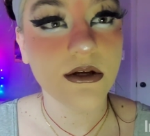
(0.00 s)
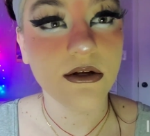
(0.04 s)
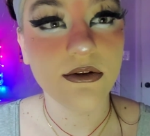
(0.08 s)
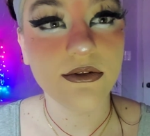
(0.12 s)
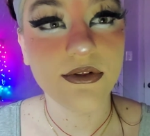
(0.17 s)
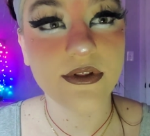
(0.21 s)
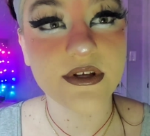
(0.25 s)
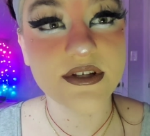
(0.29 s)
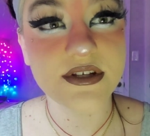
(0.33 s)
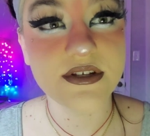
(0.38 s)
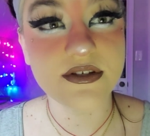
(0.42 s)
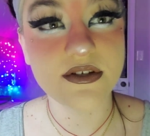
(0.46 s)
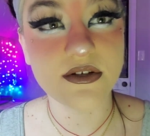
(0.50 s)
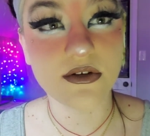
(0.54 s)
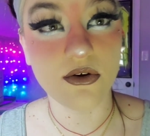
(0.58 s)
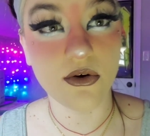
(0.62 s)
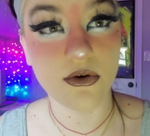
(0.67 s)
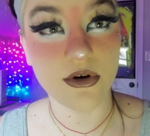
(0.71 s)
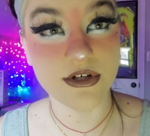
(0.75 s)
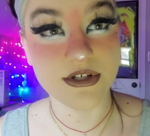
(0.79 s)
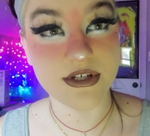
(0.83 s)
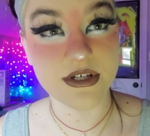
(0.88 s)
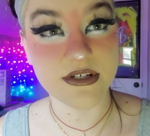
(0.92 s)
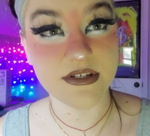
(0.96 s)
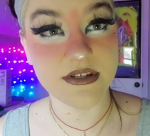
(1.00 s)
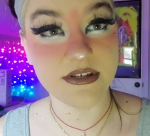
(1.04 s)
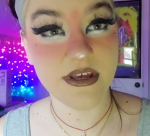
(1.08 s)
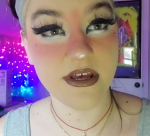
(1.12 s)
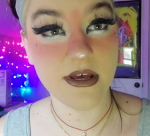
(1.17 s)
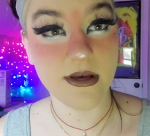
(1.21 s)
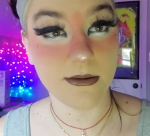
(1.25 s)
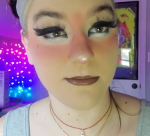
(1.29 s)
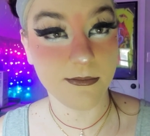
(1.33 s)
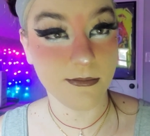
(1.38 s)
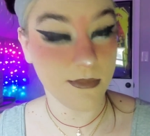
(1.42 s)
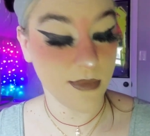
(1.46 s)
This is a gorgeous
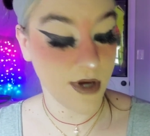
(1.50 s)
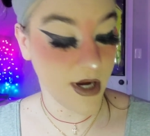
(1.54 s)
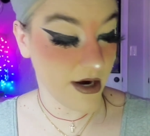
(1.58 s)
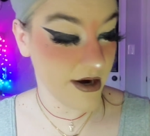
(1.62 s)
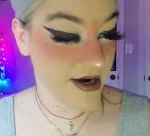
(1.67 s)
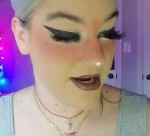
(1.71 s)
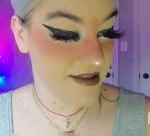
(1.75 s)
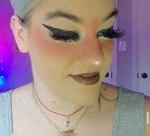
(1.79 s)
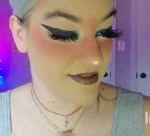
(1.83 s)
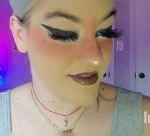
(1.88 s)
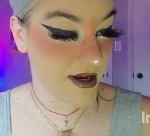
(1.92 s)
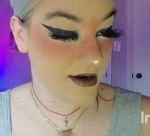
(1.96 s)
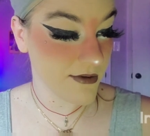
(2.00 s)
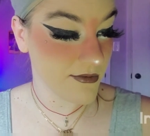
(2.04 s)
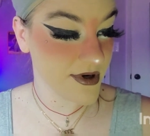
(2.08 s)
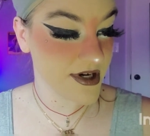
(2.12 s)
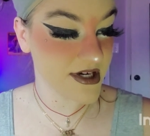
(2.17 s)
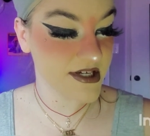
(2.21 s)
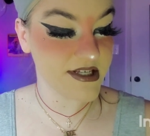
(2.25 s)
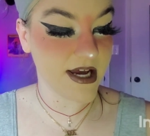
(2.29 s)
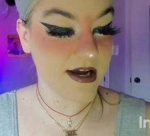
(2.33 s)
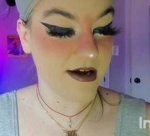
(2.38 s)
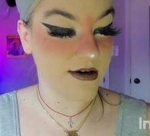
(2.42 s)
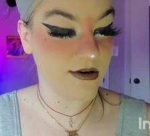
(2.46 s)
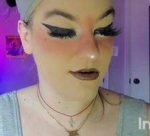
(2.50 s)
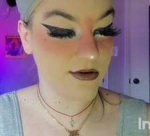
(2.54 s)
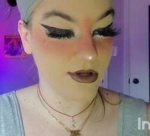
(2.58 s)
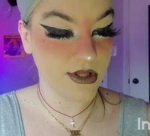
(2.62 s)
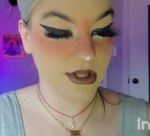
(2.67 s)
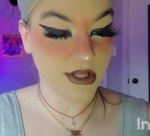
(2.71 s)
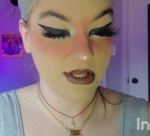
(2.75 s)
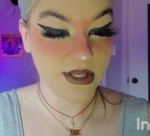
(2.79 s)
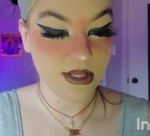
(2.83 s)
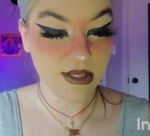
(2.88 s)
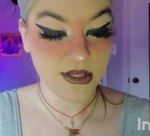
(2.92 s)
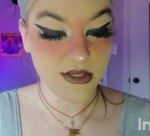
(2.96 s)
lip. All right, that worked out.
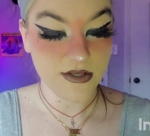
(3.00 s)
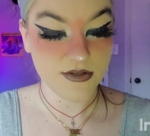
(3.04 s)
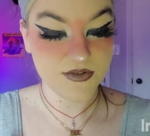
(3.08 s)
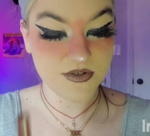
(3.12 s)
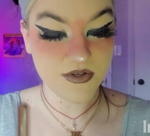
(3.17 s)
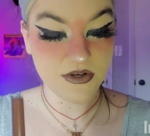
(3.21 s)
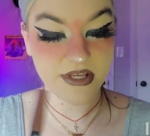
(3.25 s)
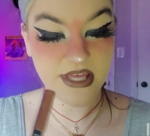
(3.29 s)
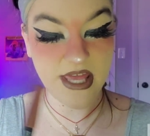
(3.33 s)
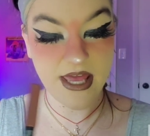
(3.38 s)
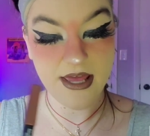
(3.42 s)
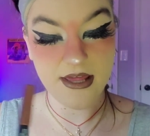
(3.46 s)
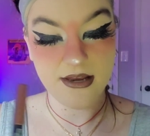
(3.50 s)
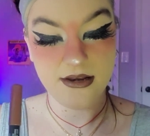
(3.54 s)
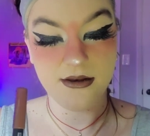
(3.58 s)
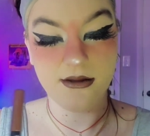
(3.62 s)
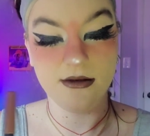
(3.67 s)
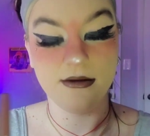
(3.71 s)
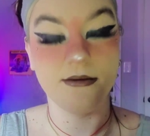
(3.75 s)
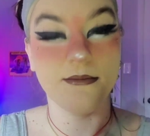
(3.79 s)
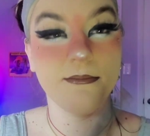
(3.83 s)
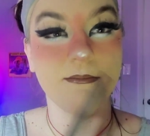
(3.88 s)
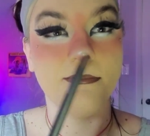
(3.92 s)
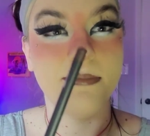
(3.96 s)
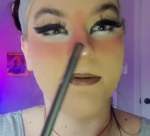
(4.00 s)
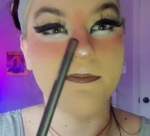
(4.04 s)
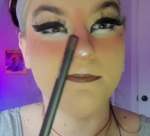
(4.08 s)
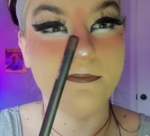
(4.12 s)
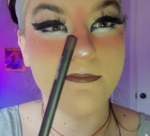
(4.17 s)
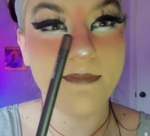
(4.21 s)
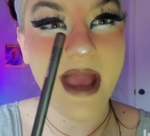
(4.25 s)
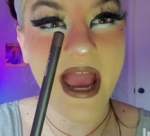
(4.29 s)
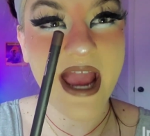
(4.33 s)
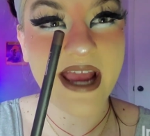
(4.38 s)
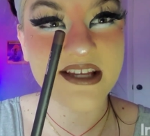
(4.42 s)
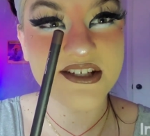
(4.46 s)
So again,
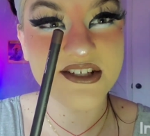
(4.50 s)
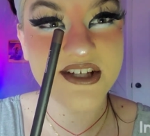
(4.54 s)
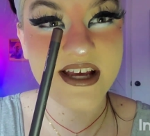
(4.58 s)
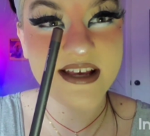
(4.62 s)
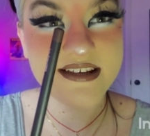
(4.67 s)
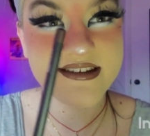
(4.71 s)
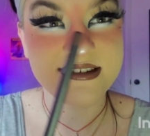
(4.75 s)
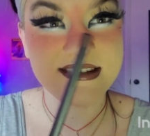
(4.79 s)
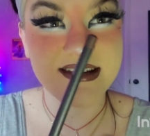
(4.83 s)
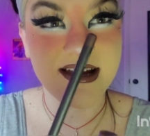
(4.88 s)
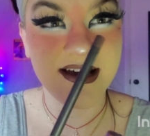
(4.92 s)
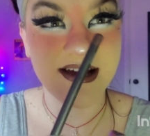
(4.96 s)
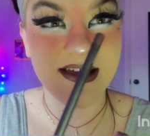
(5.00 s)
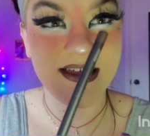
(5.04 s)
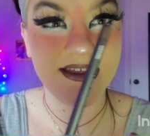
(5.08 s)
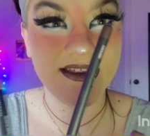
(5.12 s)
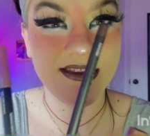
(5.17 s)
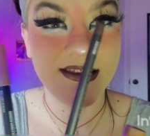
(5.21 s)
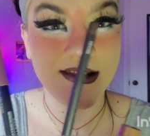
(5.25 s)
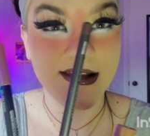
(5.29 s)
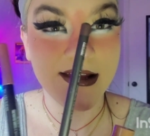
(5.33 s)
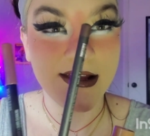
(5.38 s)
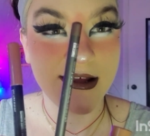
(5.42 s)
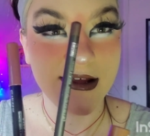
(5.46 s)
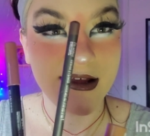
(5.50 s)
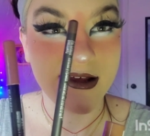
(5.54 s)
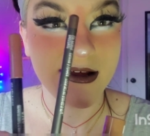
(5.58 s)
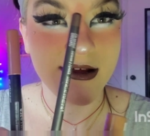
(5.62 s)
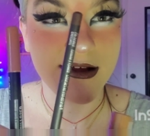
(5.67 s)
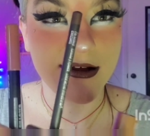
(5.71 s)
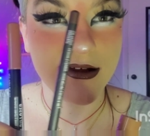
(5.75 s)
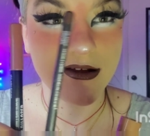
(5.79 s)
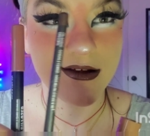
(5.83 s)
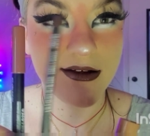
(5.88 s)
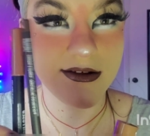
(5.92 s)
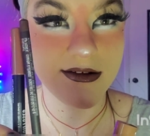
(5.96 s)
MAC Chestnut,
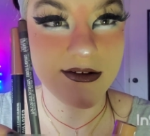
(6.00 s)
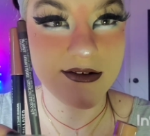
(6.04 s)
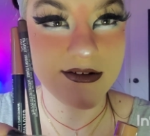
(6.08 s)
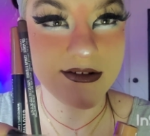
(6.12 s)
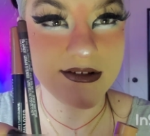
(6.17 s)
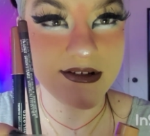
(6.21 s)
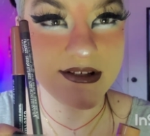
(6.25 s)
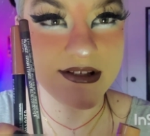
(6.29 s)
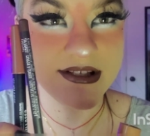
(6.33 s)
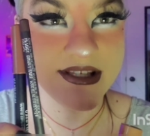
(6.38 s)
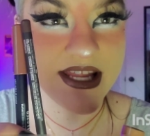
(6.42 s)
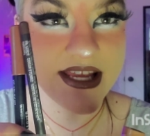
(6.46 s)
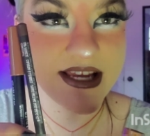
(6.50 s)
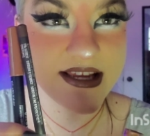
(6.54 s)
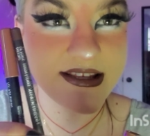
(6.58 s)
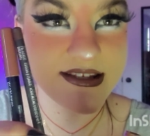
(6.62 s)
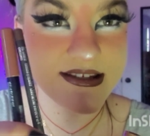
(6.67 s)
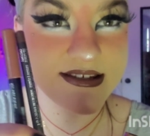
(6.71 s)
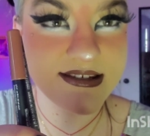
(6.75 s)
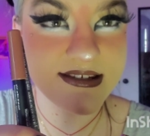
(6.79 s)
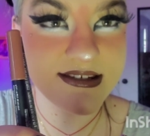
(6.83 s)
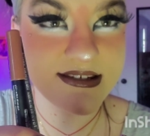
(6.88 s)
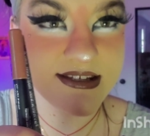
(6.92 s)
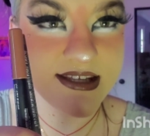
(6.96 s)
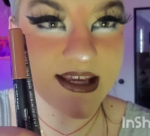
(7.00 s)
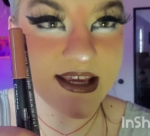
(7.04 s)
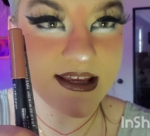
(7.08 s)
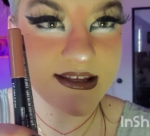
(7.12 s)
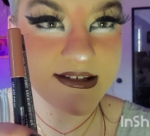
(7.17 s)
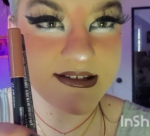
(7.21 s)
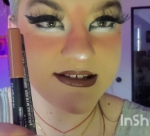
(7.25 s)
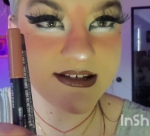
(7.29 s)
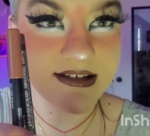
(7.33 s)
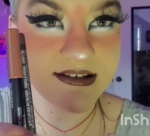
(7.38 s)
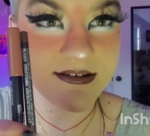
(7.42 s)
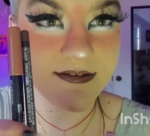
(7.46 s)
NYX
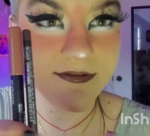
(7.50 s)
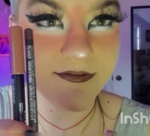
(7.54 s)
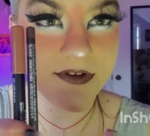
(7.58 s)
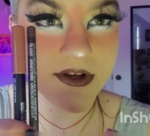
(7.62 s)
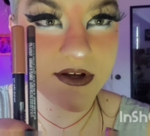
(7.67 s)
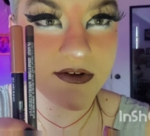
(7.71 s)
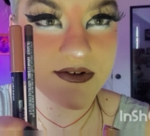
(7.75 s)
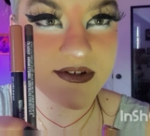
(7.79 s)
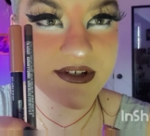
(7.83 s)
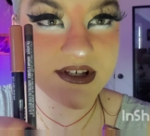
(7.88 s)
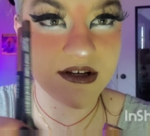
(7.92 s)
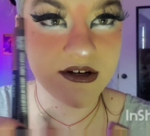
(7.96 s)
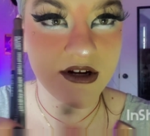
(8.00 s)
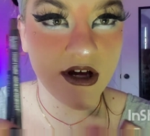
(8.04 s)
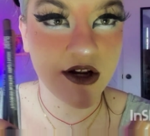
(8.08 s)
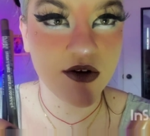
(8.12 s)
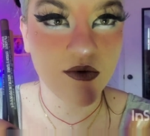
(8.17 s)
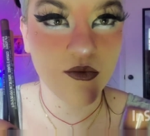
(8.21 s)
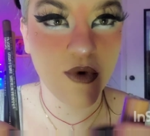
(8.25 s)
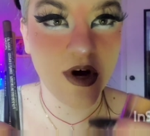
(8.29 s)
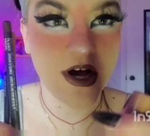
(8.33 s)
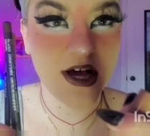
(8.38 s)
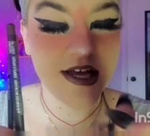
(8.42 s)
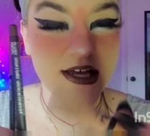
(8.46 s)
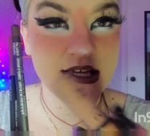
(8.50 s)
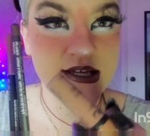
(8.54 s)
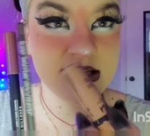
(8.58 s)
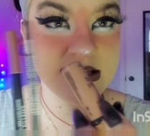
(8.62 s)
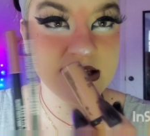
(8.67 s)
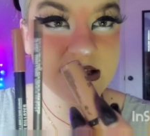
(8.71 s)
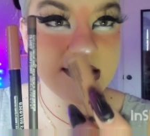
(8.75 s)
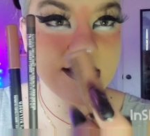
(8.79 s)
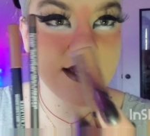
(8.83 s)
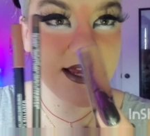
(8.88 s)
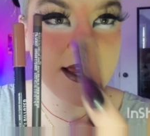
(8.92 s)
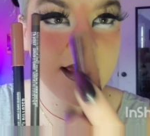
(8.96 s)
Dazed and Diffused and
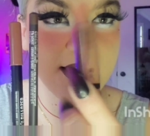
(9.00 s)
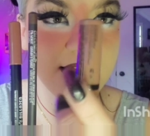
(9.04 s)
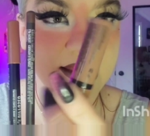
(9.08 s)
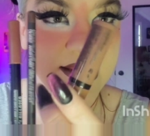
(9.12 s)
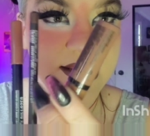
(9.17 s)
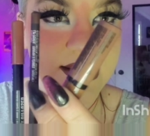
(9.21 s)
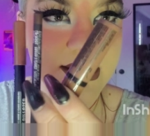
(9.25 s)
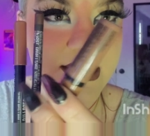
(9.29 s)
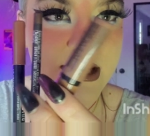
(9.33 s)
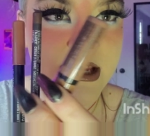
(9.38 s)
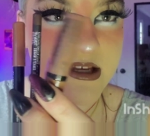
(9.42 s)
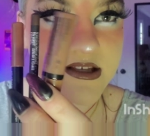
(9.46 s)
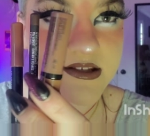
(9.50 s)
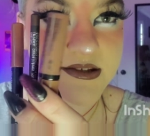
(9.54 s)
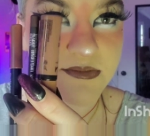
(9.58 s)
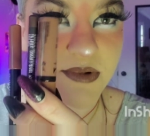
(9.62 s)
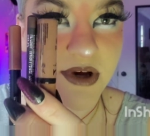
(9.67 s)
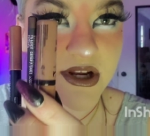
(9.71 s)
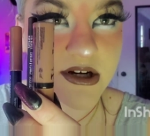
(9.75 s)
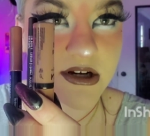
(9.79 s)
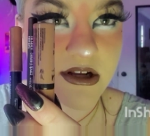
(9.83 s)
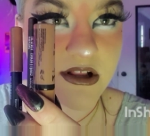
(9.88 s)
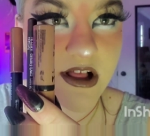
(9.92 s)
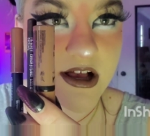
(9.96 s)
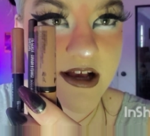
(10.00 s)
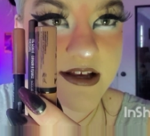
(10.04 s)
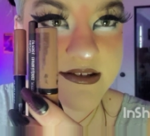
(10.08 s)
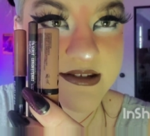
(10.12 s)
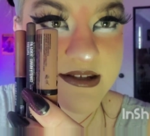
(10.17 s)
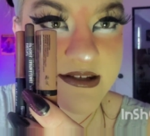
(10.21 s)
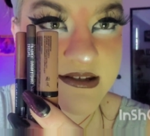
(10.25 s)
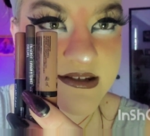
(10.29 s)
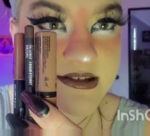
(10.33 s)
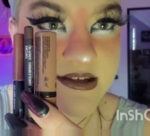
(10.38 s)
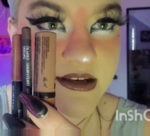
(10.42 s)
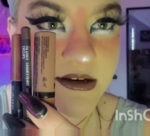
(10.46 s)
Unwind, and NYX Butter Gloss
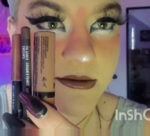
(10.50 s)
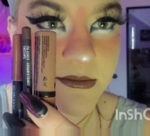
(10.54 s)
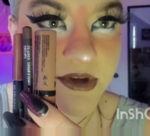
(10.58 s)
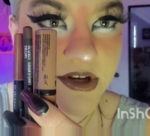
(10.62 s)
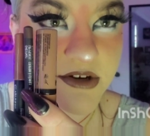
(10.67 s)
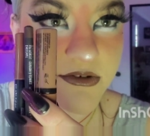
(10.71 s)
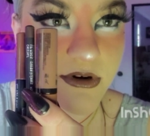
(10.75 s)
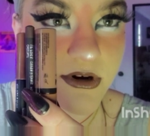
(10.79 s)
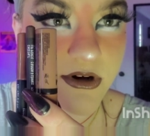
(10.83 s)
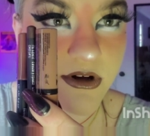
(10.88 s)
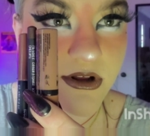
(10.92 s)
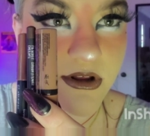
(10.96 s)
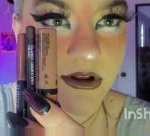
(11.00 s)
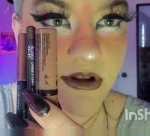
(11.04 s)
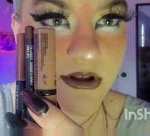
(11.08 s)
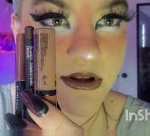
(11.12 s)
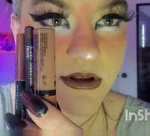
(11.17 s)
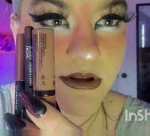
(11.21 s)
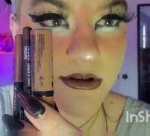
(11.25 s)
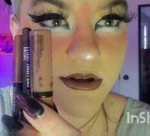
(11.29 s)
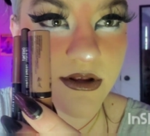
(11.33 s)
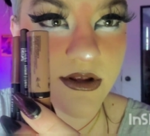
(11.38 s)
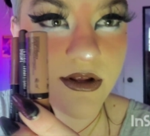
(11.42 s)
and Cinnamon Roll.